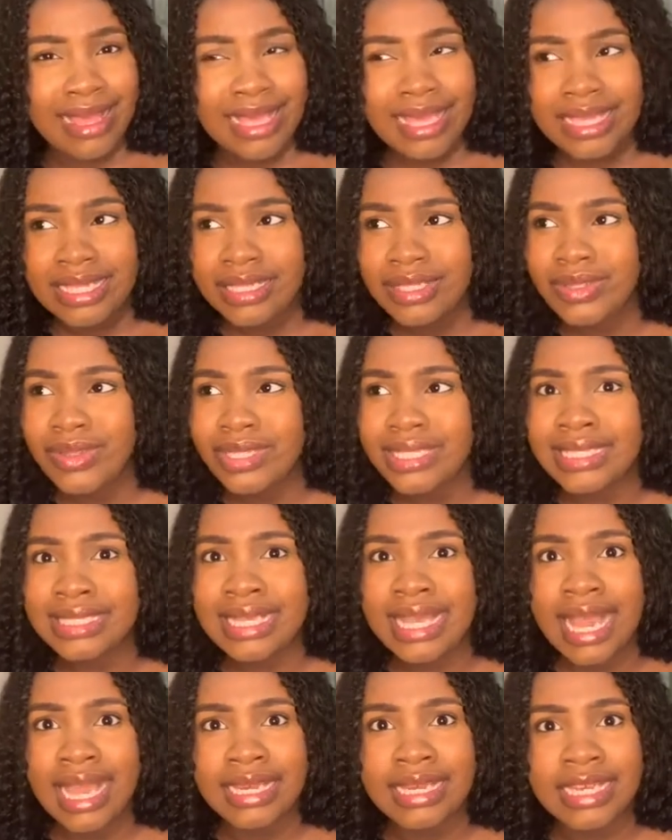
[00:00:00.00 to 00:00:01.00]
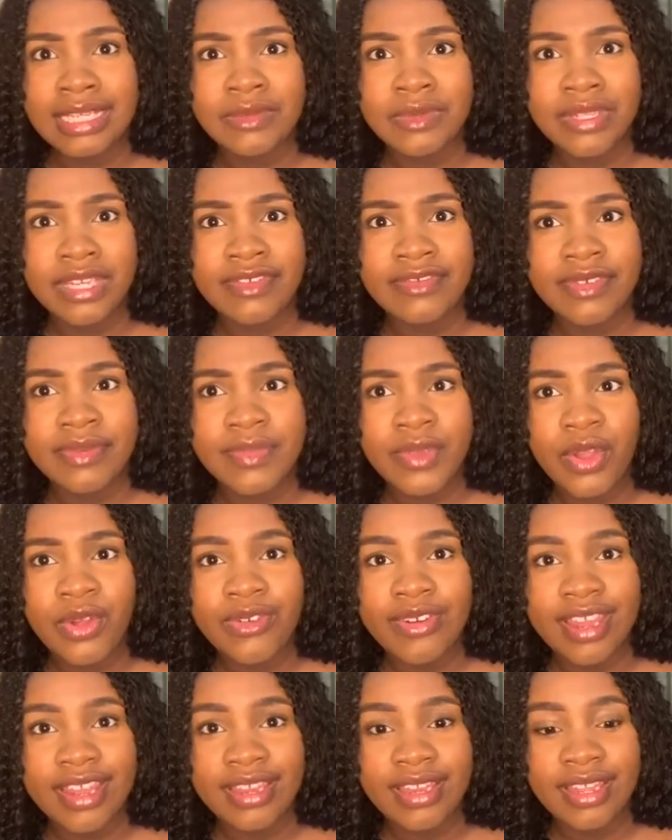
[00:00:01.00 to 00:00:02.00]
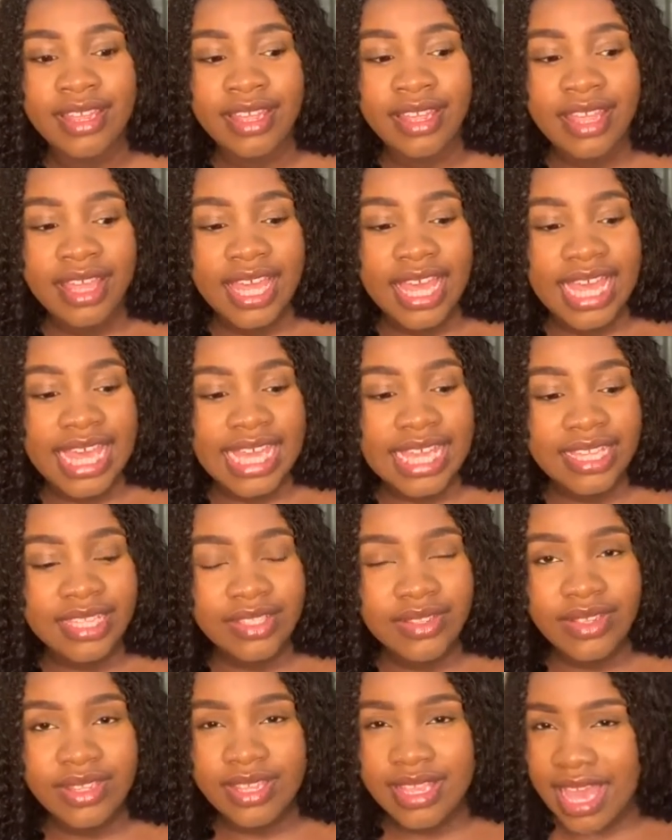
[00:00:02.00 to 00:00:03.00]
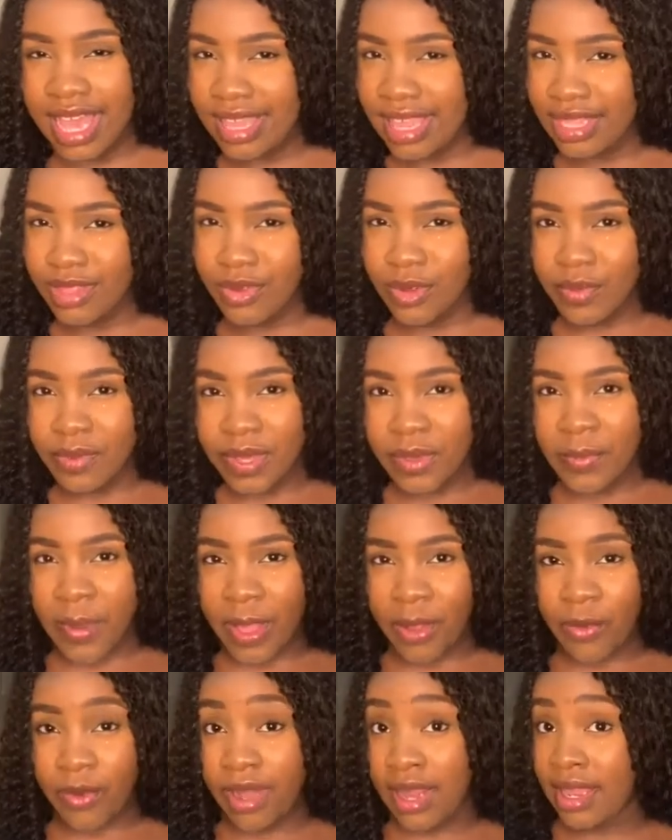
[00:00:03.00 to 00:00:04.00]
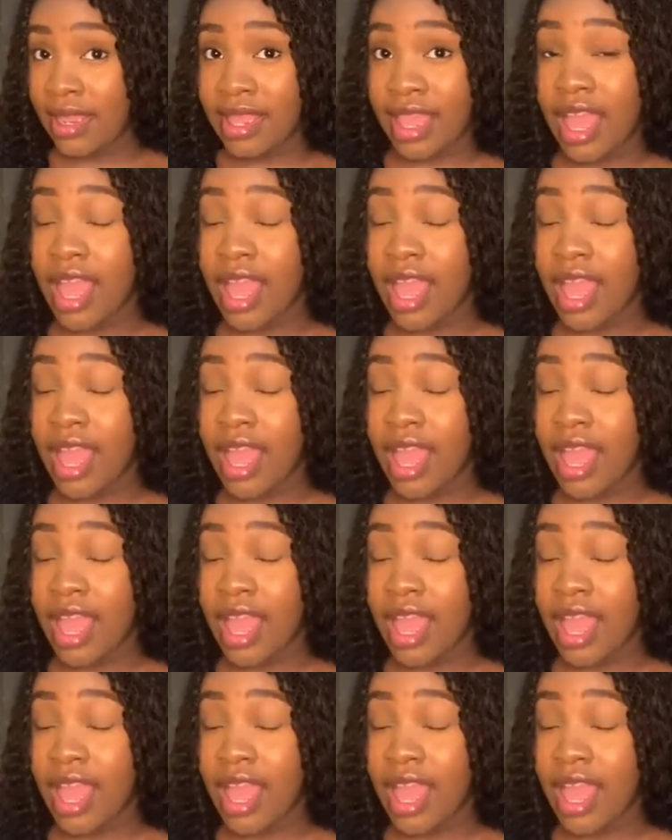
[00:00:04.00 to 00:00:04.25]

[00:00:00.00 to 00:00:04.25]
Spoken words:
it's not the guy that has been leaving me already. It's not the guy that did not pick my call. Like,